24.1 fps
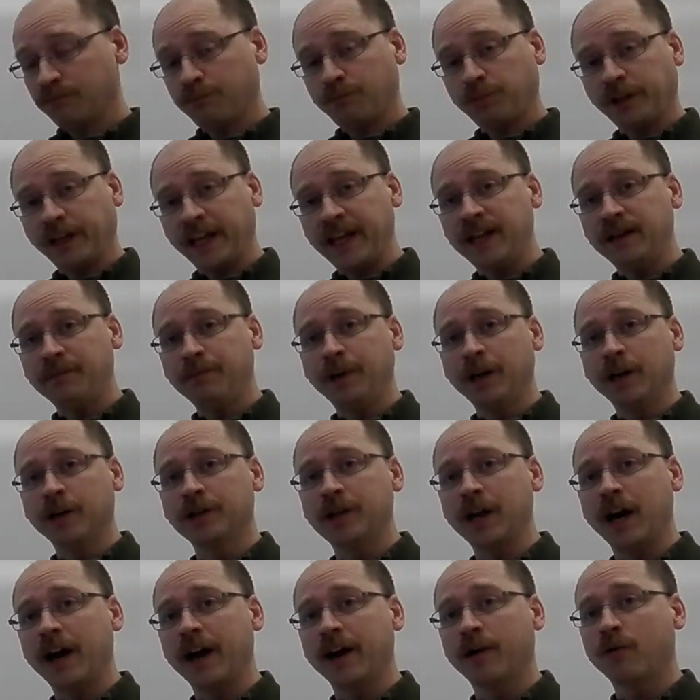plane mirror
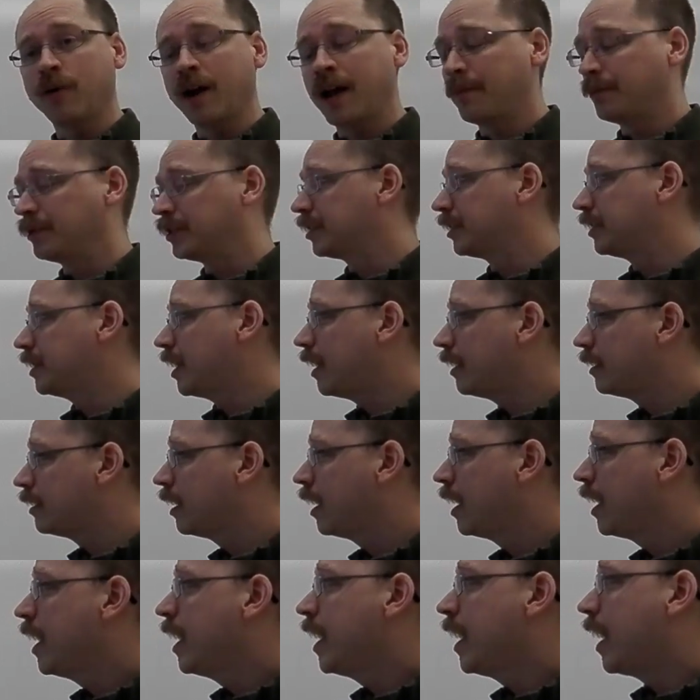diagram is
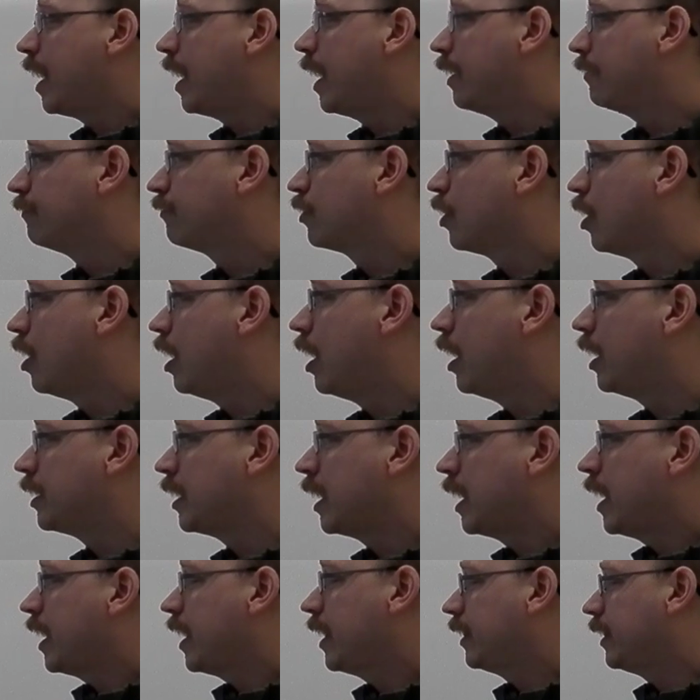done. I've got
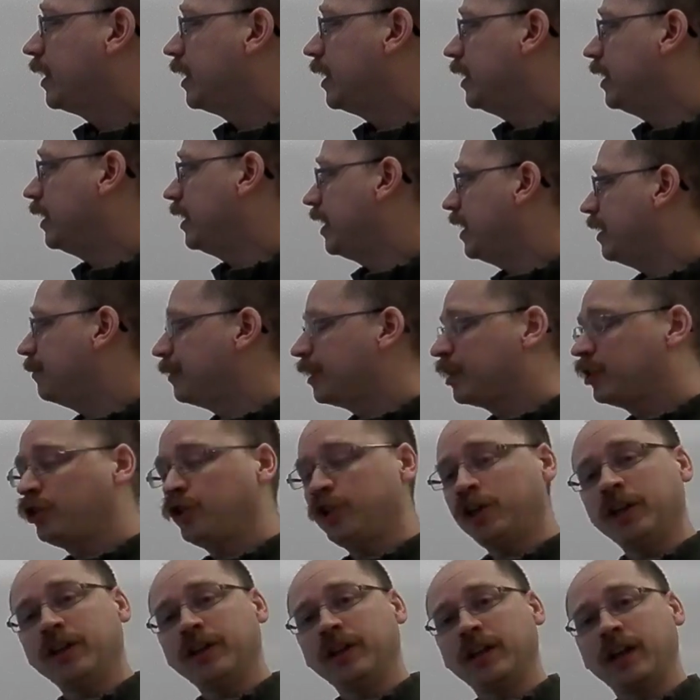the
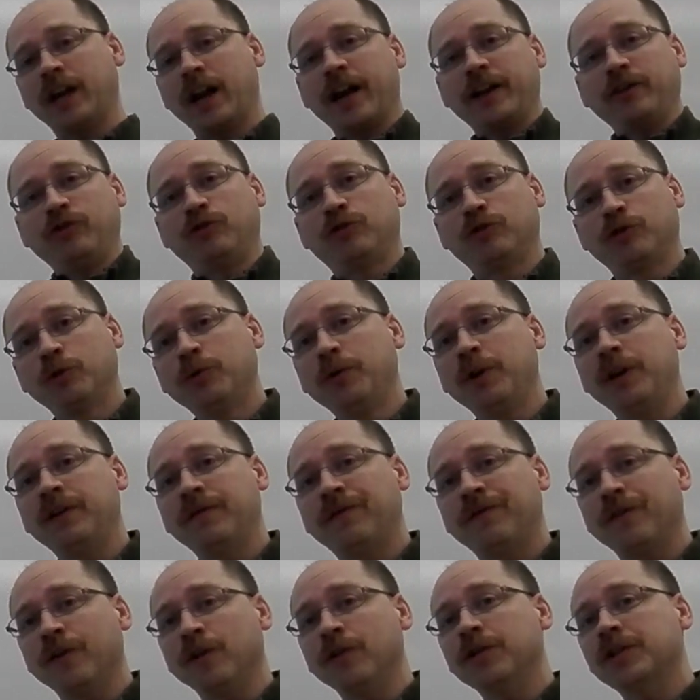image that I drew in
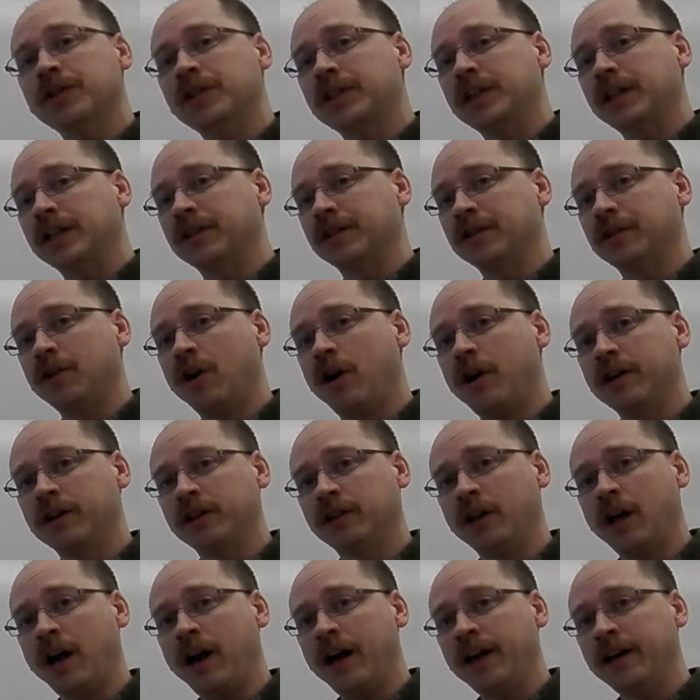first as a dotted
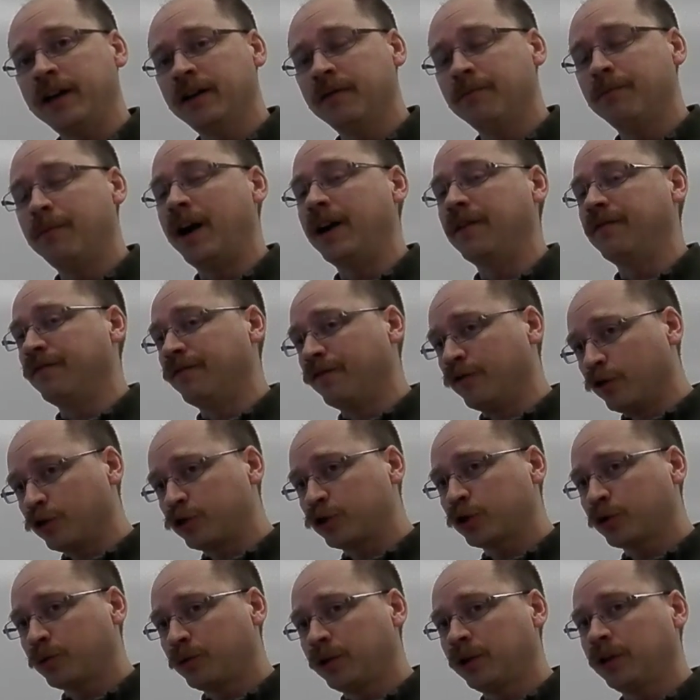line, my
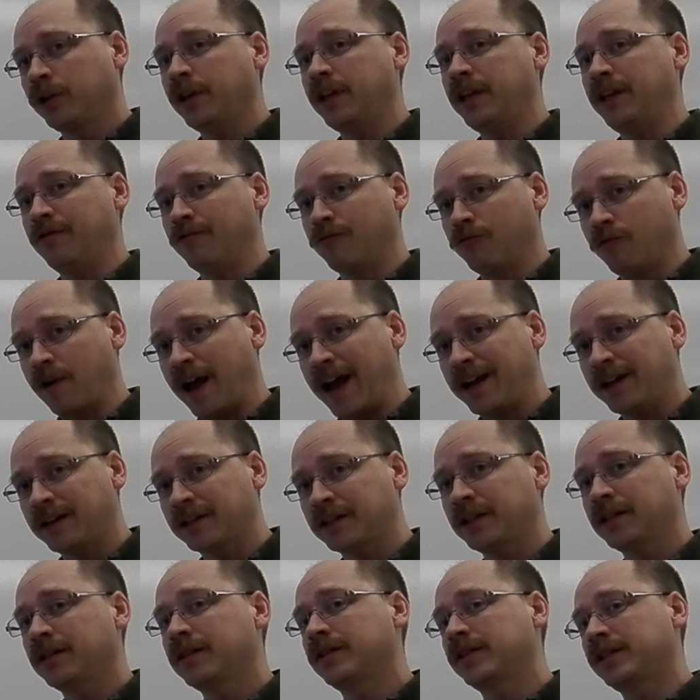virtual
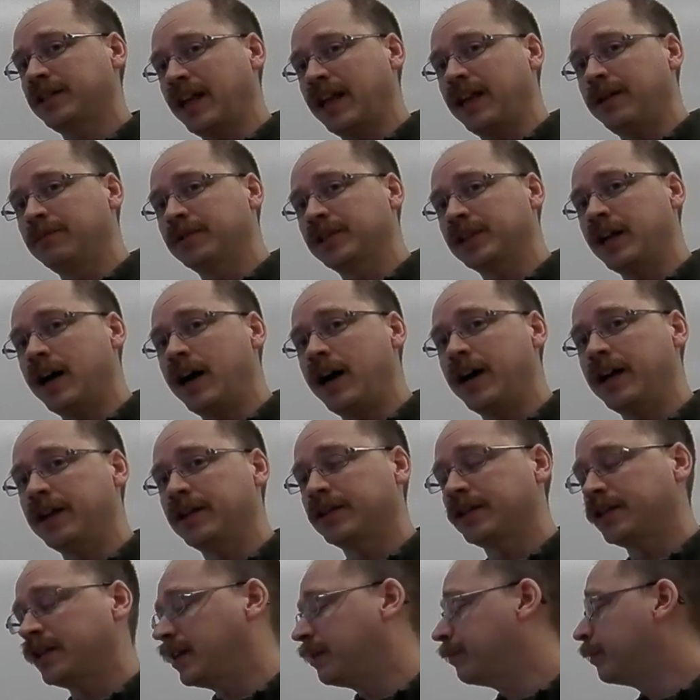erect
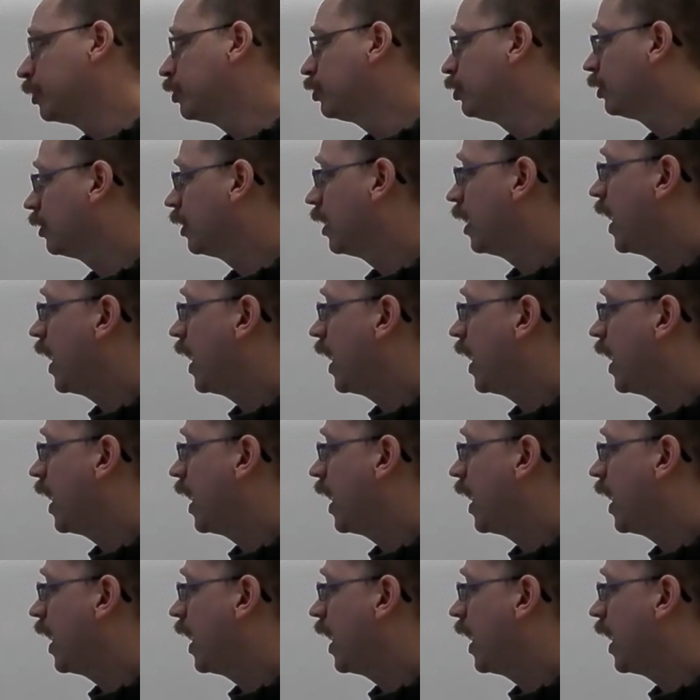same-sized image.